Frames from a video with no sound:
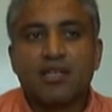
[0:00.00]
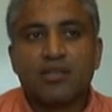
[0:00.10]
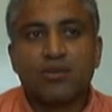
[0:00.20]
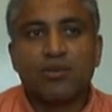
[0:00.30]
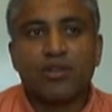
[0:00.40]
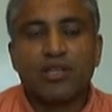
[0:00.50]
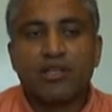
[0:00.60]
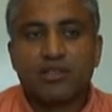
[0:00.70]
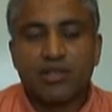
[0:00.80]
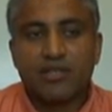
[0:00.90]
So
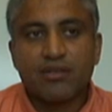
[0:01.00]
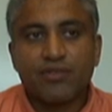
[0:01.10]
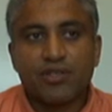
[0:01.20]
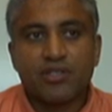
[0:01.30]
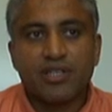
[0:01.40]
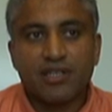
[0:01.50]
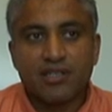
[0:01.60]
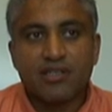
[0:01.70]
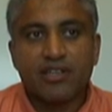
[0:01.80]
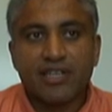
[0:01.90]
that's the first thing,
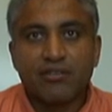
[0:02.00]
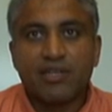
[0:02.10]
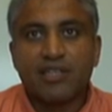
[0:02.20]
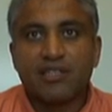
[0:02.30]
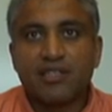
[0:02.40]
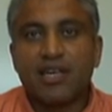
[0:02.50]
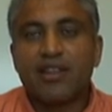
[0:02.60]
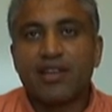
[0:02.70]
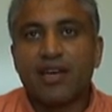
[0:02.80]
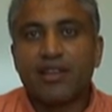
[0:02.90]
is the granularity,
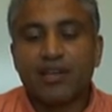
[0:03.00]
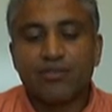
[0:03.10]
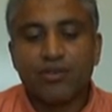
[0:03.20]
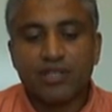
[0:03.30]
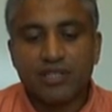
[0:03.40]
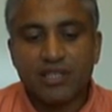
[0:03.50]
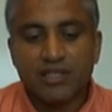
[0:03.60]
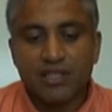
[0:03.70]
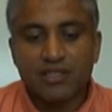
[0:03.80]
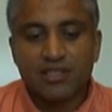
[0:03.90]
and therefore
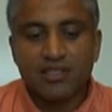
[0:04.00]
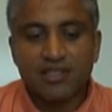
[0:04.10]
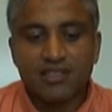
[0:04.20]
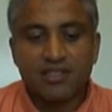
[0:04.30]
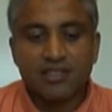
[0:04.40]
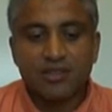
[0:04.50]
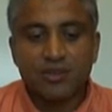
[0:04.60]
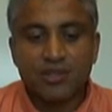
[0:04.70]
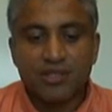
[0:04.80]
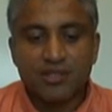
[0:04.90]
it
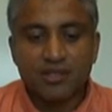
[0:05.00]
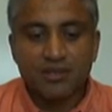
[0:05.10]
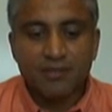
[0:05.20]
reduces,